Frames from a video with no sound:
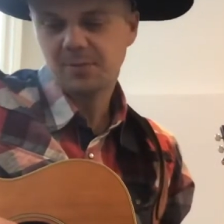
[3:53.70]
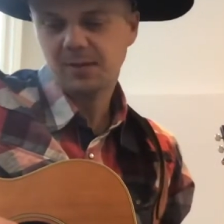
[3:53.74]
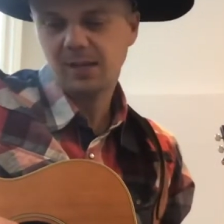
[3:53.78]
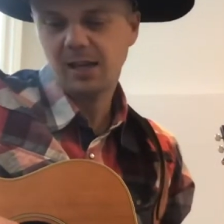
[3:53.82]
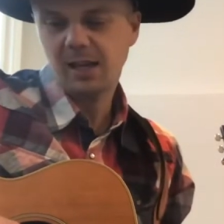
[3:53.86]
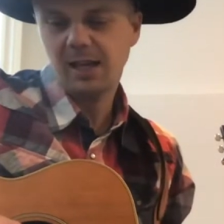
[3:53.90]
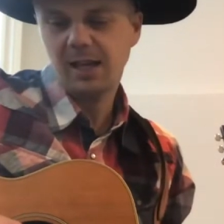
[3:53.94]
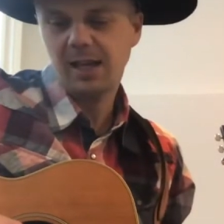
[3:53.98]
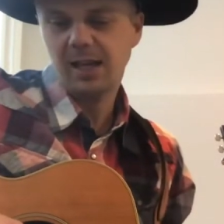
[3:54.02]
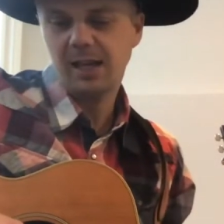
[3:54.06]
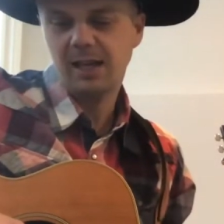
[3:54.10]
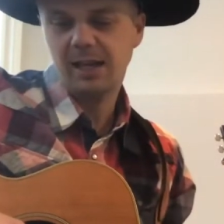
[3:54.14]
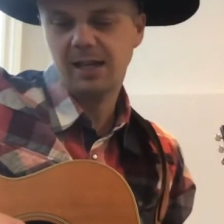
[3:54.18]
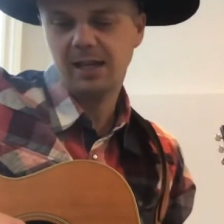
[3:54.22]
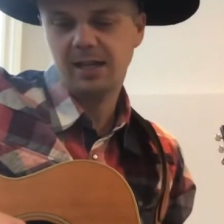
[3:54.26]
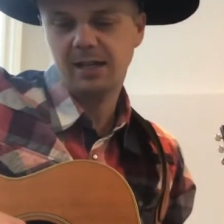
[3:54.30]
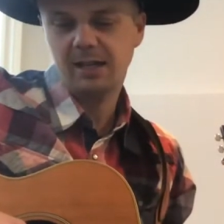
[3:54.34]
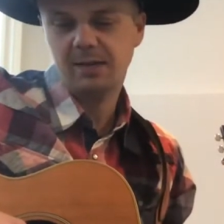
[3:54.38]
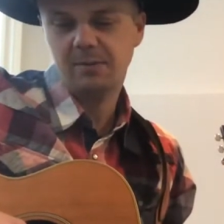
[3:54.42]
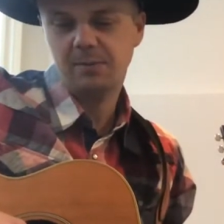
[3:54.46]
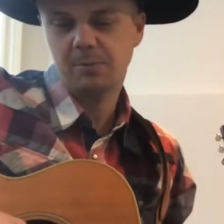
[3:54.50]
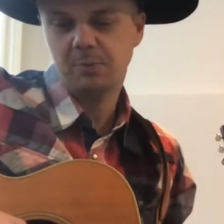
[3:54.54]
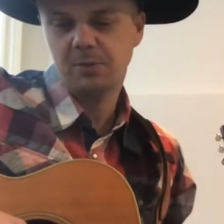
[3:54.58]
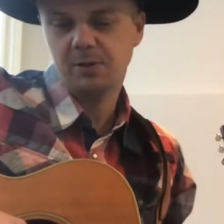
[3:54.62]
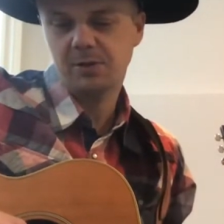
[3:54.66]

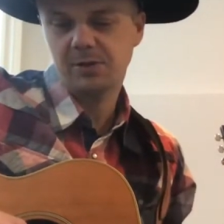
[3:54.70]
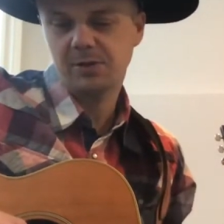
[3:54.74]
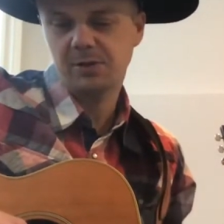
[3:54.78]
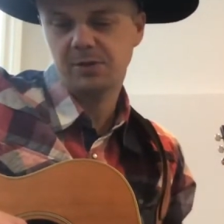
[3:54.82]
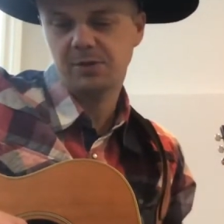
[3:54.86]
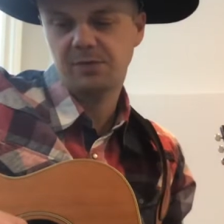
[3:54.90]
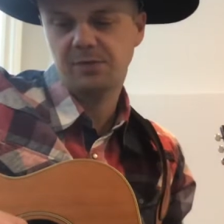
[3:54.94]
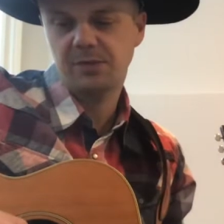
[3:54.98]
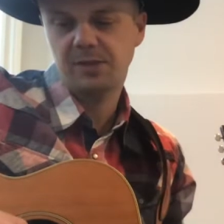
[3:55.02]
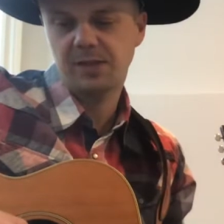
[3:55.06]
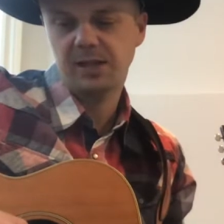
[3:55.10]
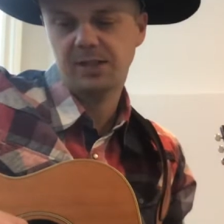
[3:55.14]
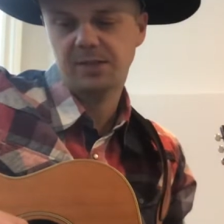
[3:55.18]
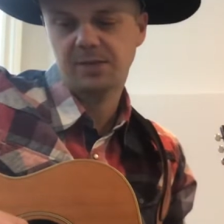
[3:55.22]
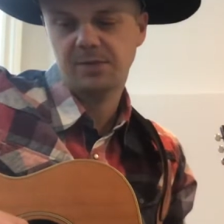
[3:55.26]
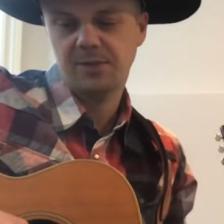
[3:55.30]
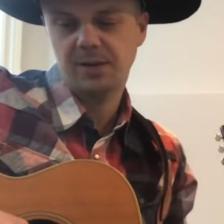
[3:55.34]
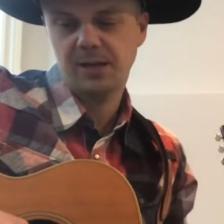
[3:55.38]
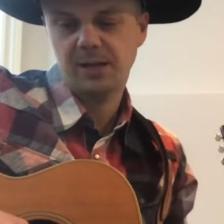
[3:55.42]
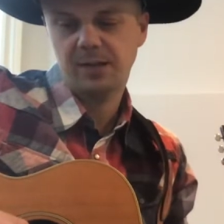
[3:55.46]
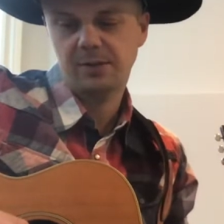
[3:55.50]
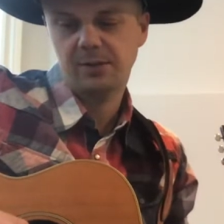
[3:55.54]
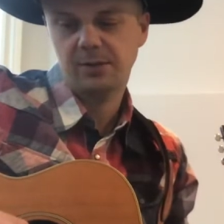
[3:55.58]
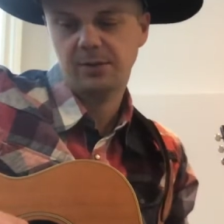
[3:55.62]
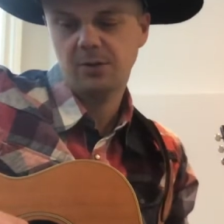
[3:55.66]
And personal flex
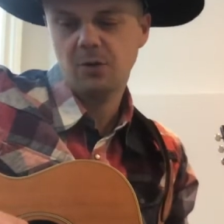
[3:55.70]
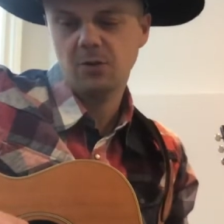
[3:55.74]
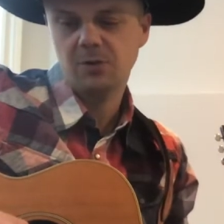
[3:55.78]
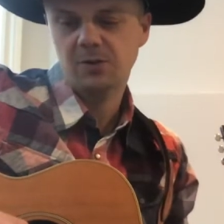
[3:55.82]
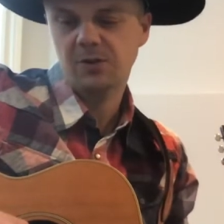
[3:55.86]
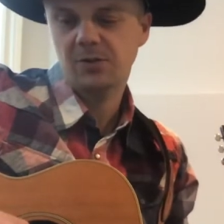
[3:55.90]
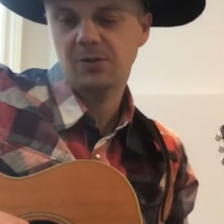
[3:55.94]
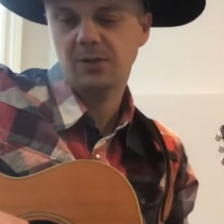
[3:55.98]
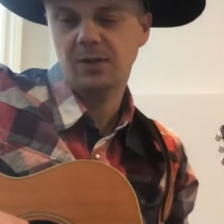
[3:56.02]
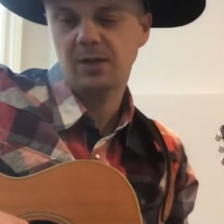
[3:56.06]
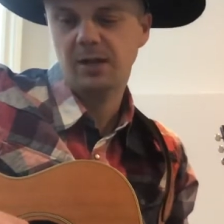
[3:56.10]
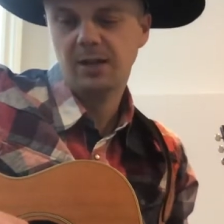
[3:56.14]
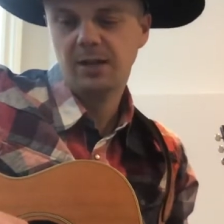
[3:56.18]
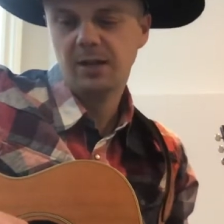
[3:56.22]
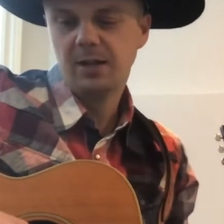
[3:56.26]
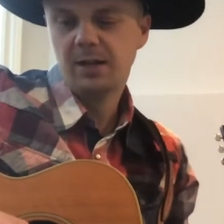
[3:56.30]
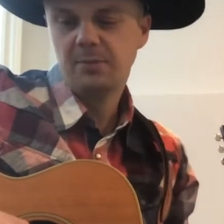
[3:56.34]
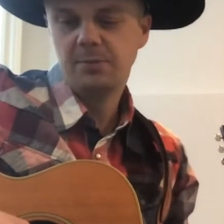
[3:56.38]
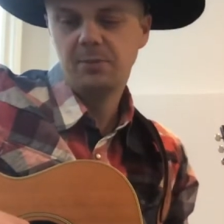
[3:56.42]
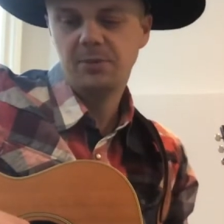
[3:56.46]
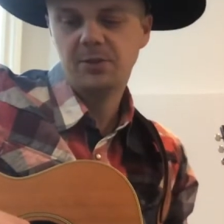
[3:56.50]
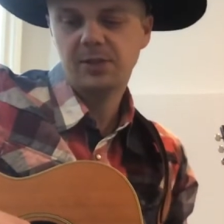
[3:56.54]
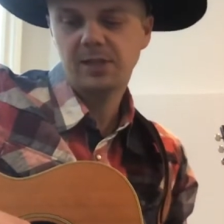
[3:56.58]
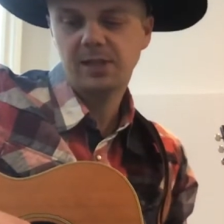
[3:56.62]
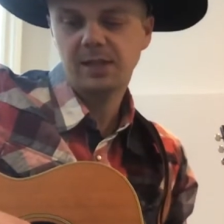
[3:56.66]
factor,
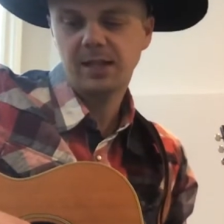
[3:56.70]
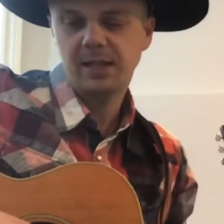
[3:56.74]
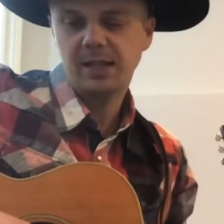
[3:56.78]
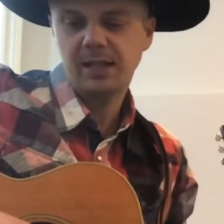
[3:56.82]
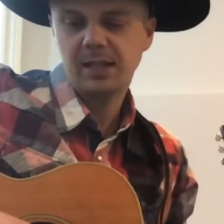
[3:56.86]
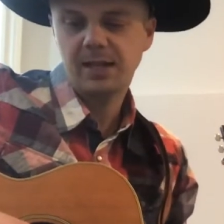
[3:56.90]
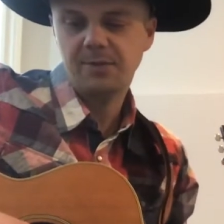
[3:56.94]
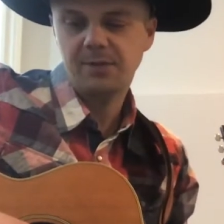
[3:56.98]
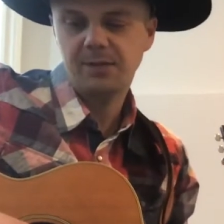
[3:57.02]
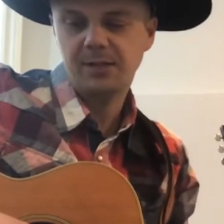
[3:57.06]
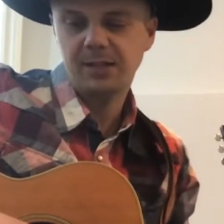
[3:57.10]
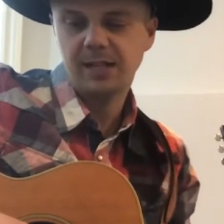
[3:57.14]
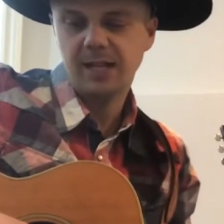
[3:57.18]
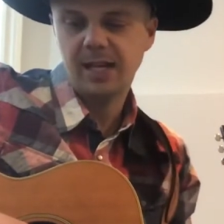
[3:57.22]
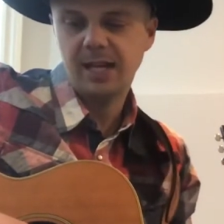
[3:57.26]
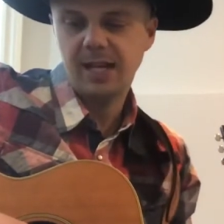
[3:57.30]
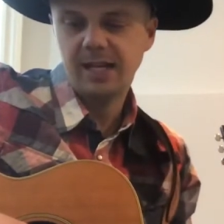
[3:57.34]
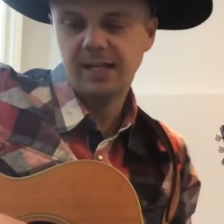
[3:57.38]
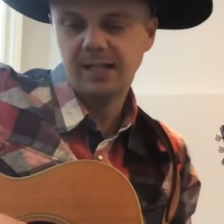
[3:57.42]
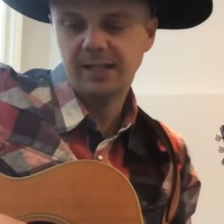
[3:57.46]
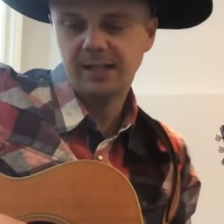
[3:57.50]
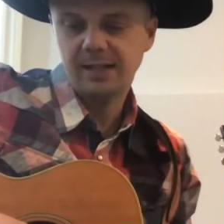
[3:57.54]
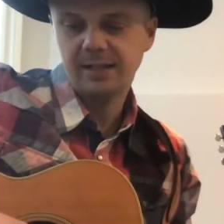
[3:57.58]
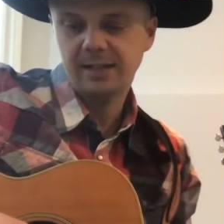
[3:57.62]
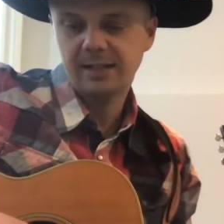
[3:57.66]
musically I gave it an 8
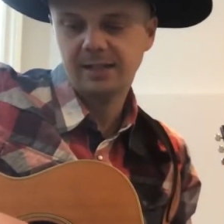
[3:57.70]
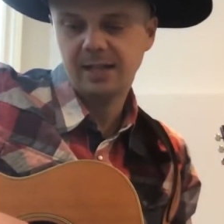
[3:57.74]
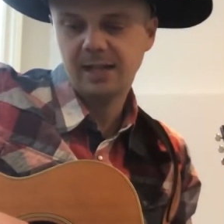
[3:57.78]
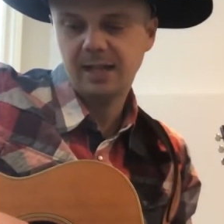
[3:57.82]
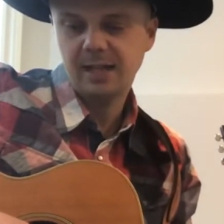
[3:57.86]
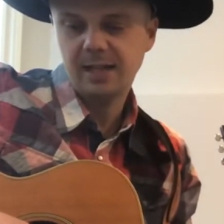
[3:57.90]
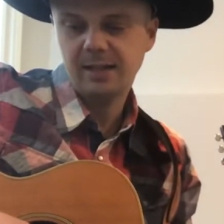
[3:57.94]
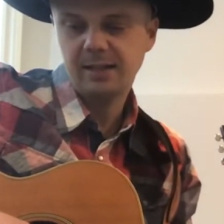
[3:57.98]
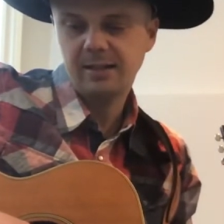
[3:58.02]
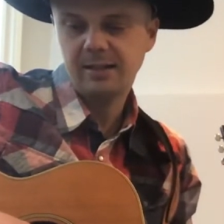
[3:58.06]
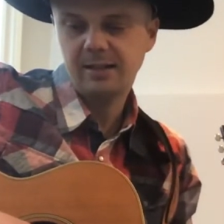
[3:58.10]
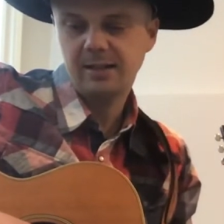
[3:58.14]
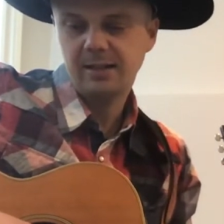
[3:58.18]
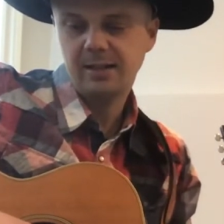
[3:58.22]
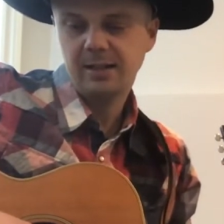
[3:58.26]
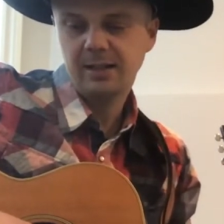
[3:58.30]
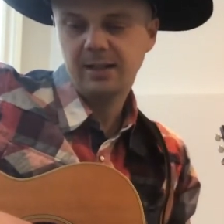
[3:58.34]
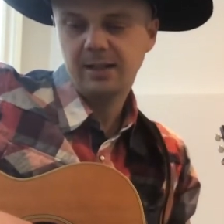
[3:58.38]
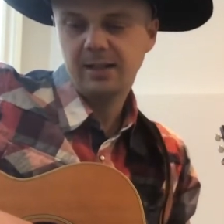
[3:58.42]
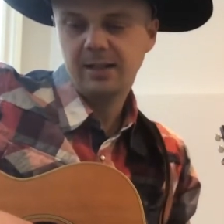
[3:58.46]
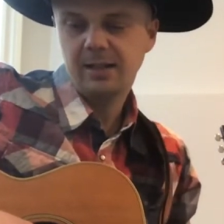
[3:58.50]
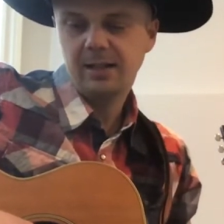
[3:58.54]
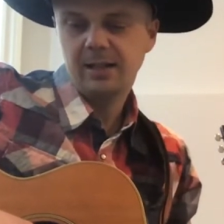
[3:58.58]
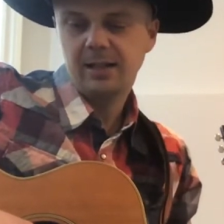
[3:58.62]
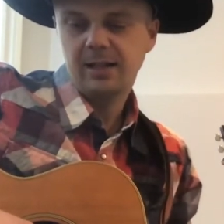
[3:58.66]
out of 10.
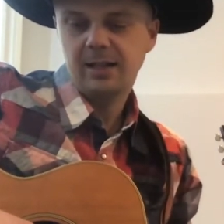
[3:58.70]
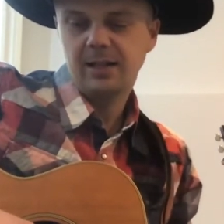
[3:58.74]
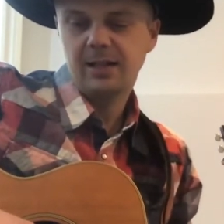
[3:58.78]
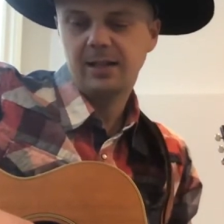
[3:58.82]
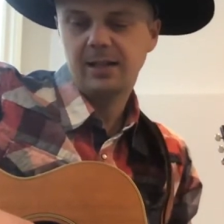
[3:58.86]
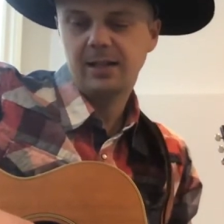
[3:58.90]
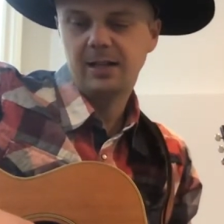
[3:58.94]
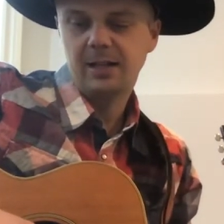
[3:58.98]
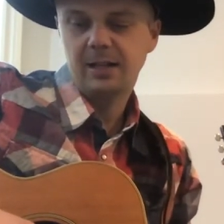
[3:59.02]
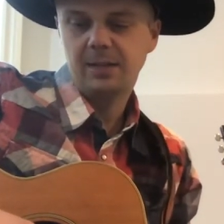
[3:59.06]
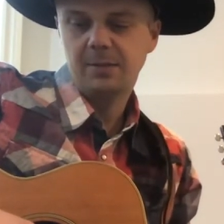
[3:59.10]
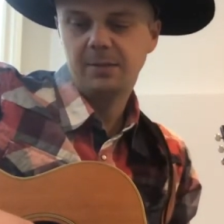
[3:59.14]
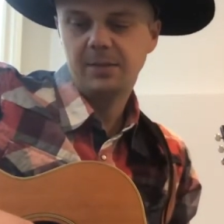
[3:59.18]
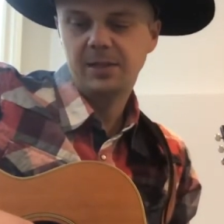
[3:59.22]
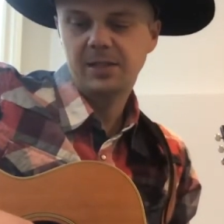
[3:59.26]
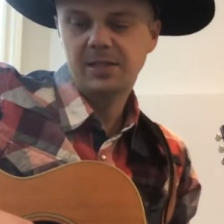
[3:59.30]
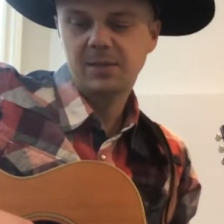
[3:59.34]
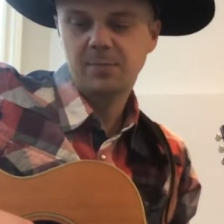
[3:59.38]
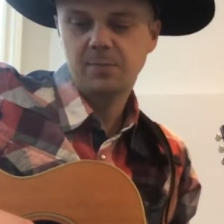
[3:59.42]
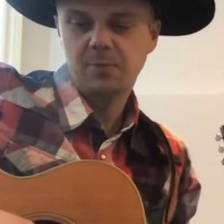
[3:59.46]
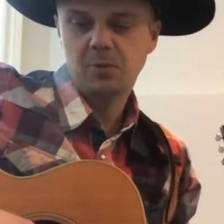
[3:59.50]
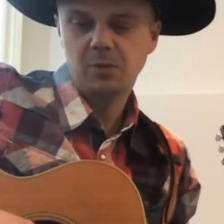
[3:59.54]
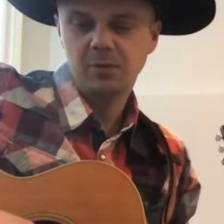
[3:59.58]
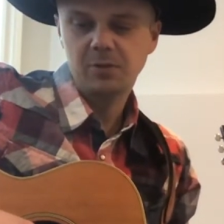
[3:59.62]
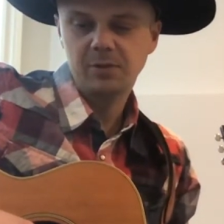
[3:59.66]
It's
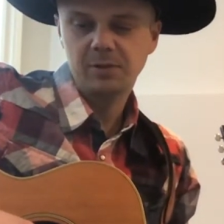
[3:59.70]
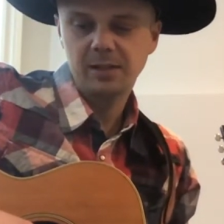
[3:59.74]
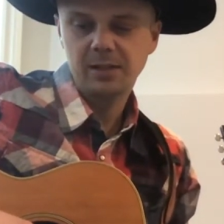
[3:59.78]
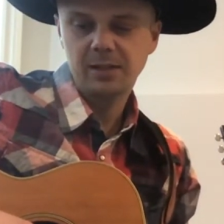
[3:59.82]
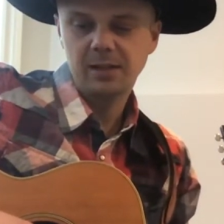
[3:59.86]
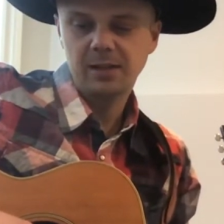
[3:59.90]
important in the